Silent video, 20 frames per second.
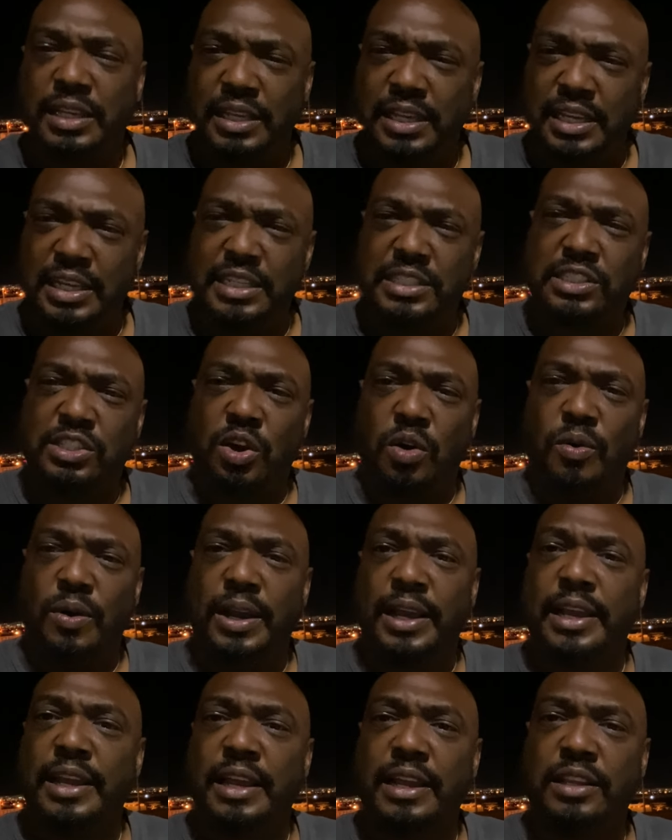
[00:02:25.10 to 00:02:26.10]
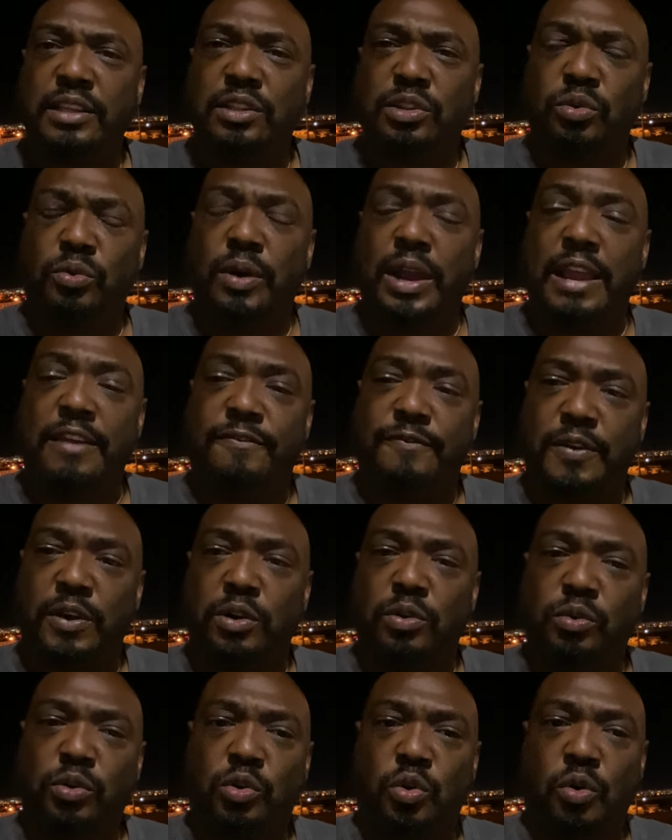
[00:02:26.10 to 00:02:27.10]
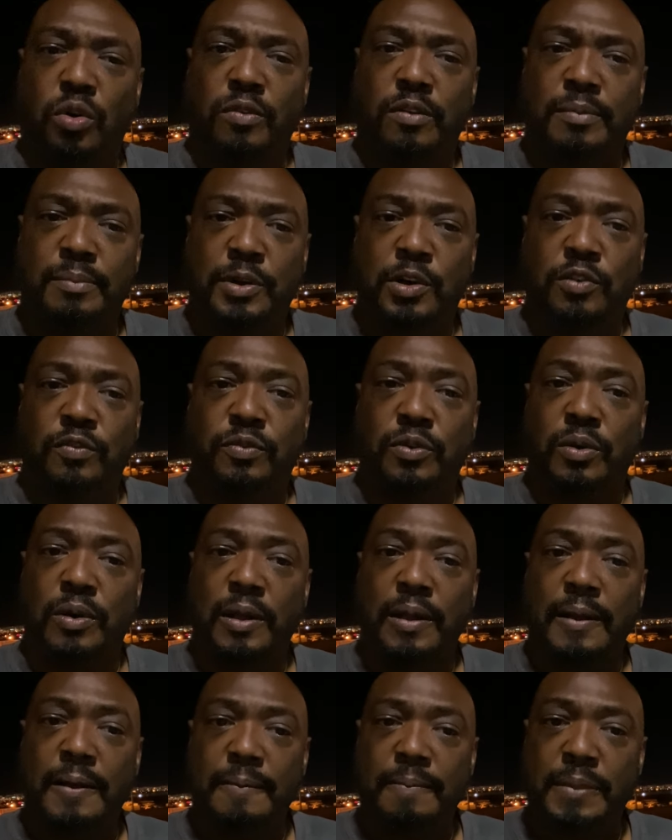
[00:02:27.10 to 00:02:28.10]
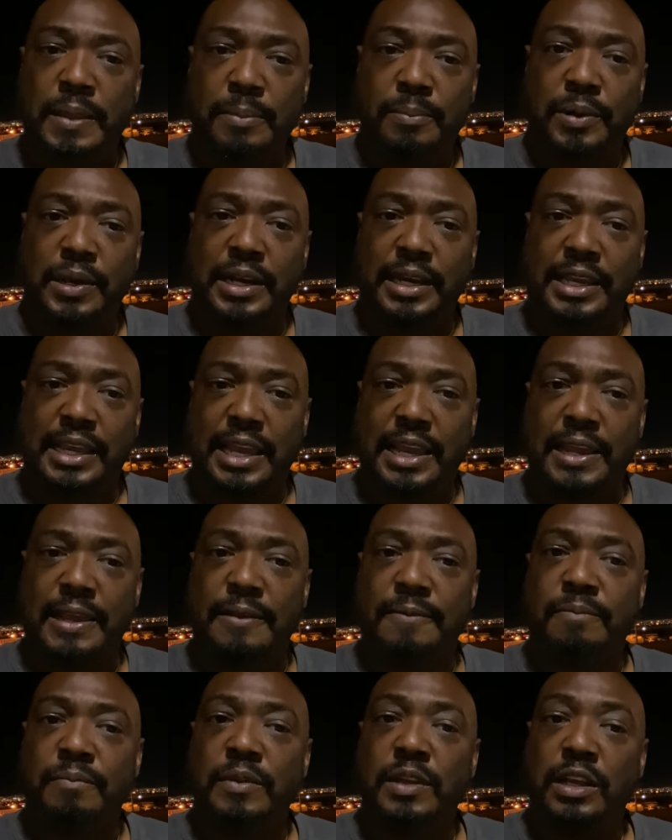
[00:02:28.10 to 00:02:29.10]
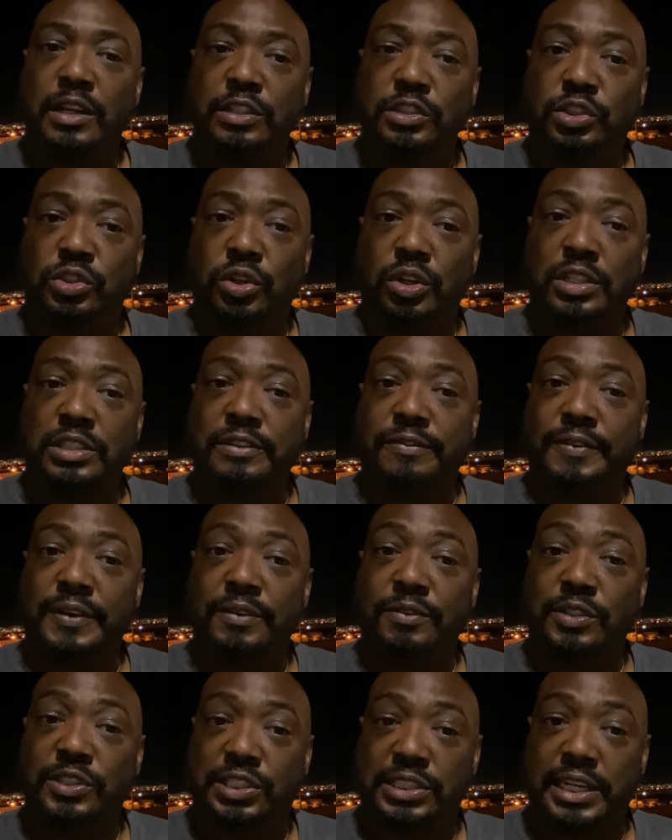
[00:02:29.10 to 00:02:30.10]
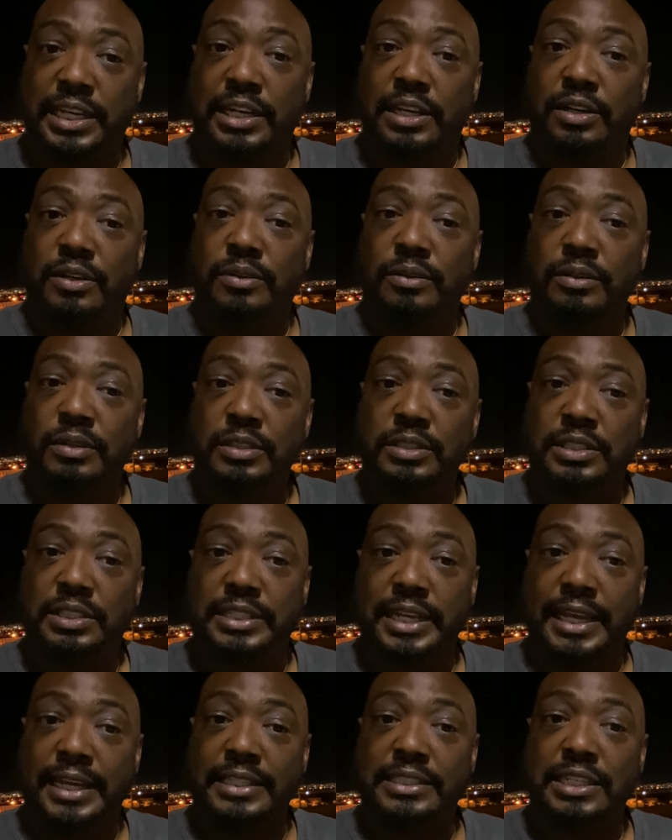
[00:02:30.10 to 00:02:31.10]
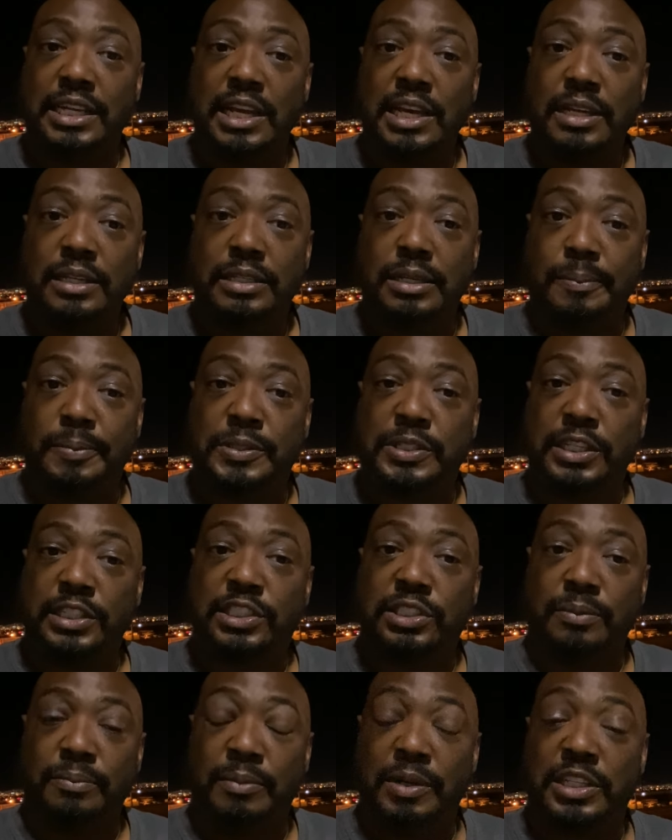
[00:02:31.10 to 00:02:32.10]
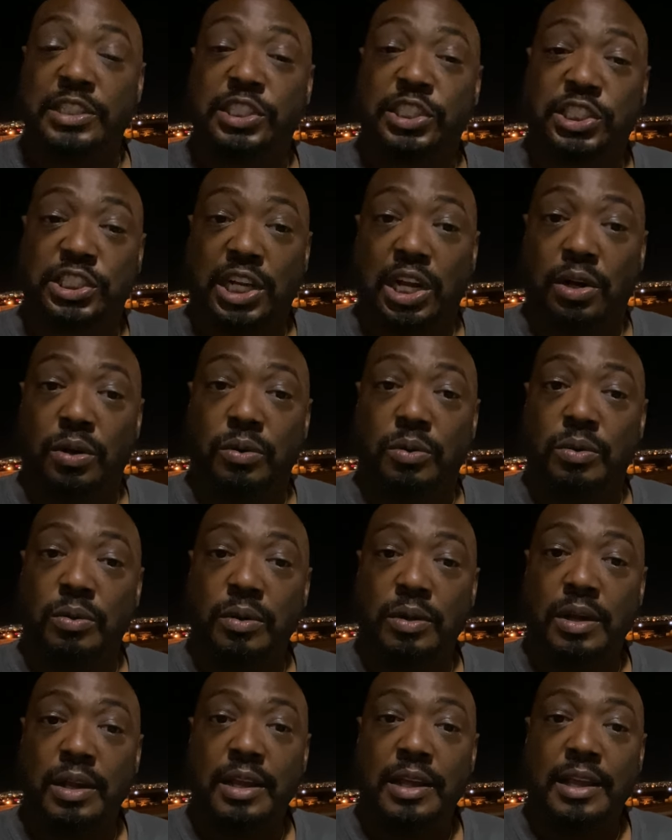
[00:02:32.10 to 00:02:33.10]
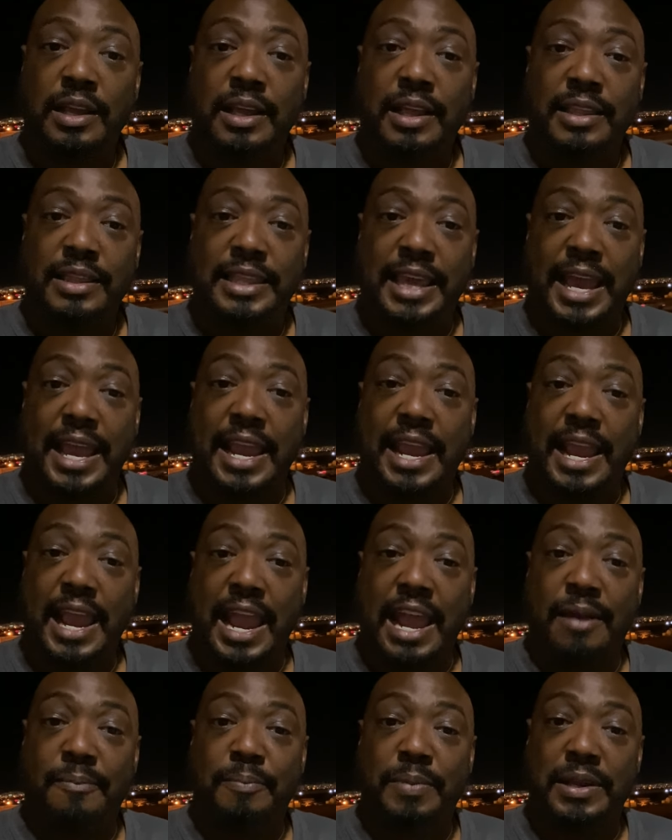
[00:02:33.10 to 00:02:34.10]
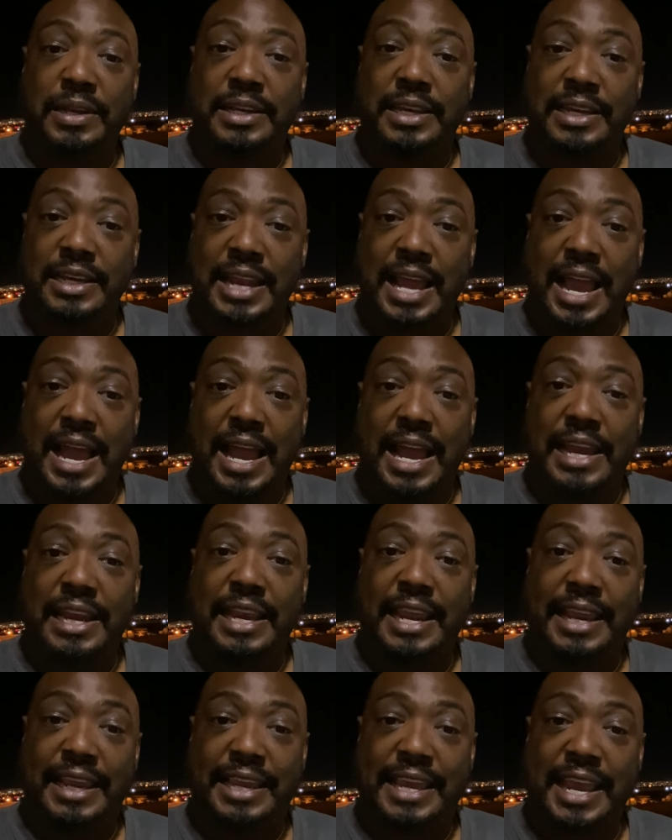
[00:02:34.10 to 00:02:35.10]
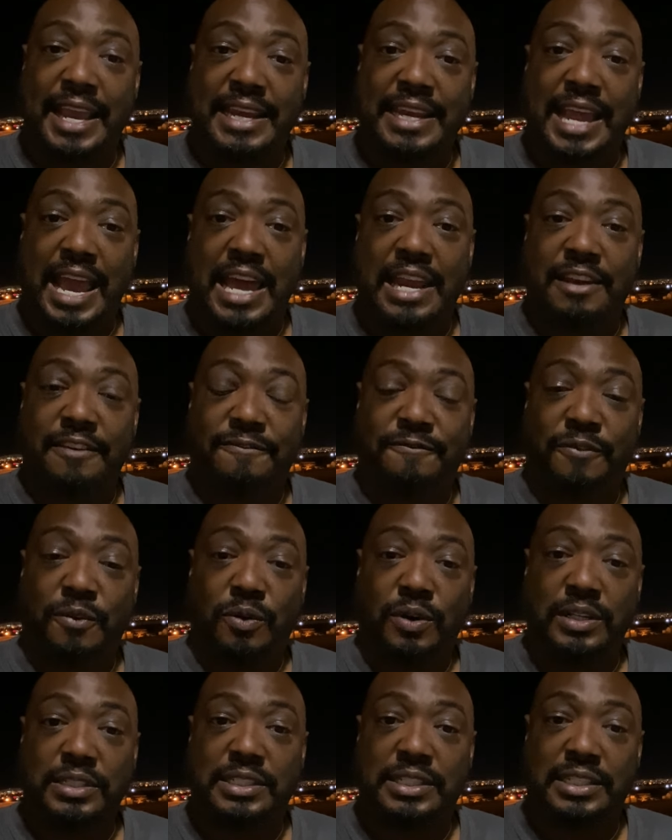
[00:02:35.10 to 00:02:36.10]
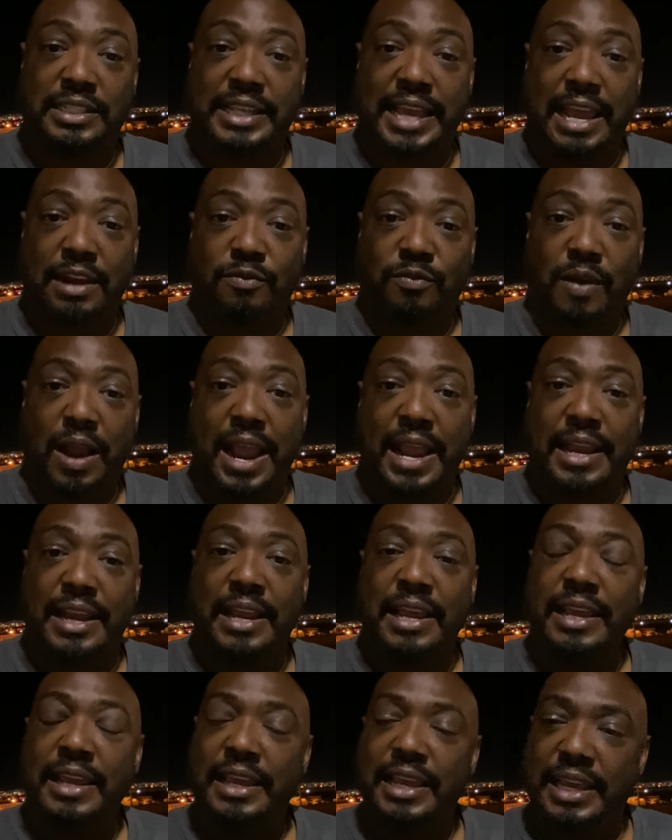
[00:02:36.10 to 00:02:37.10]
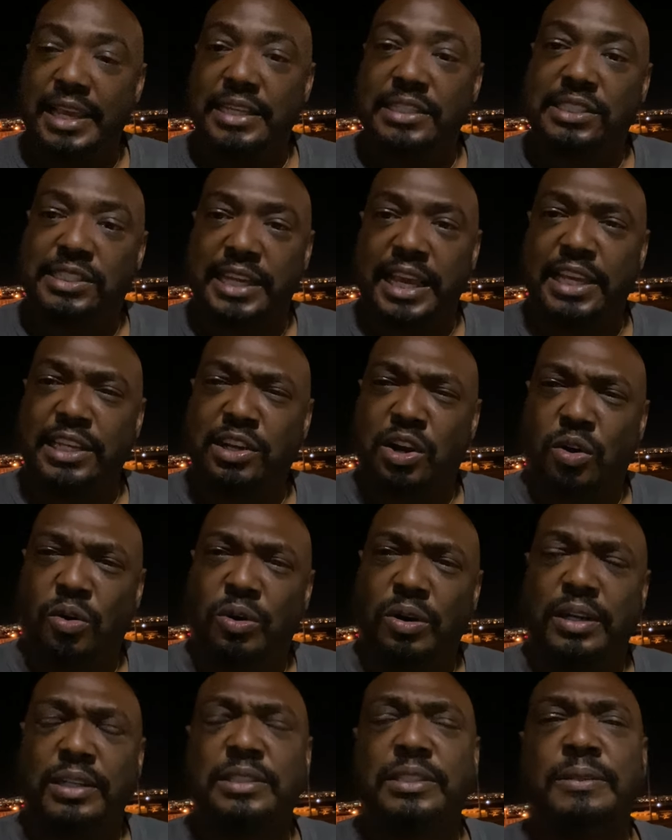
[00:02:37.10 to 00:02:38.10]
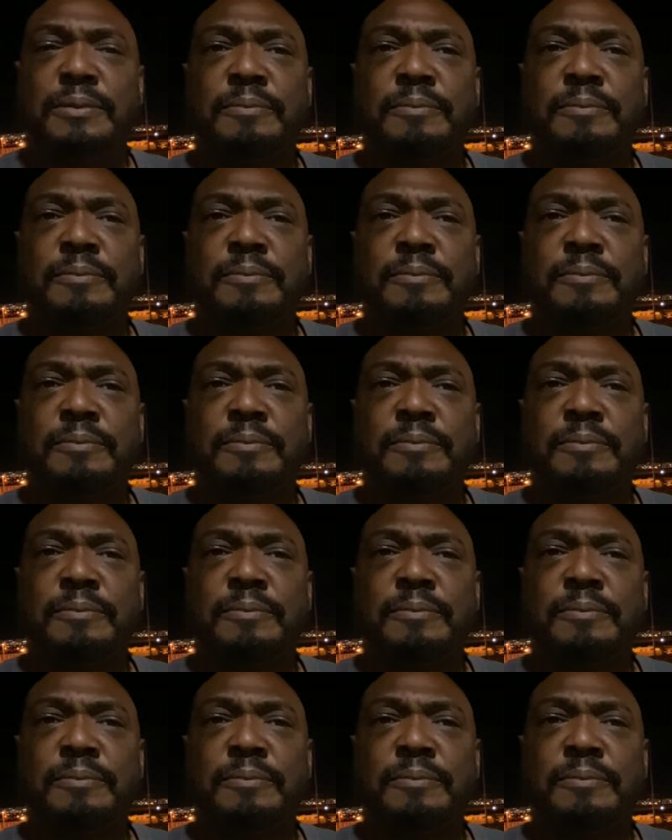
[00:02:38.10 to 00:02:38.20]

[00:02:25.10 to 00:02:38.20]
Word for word: is going through a federal court removal. But again, Georgia v. Rochelle states the petition must show they have been denied and cannot enforce that right in state courts.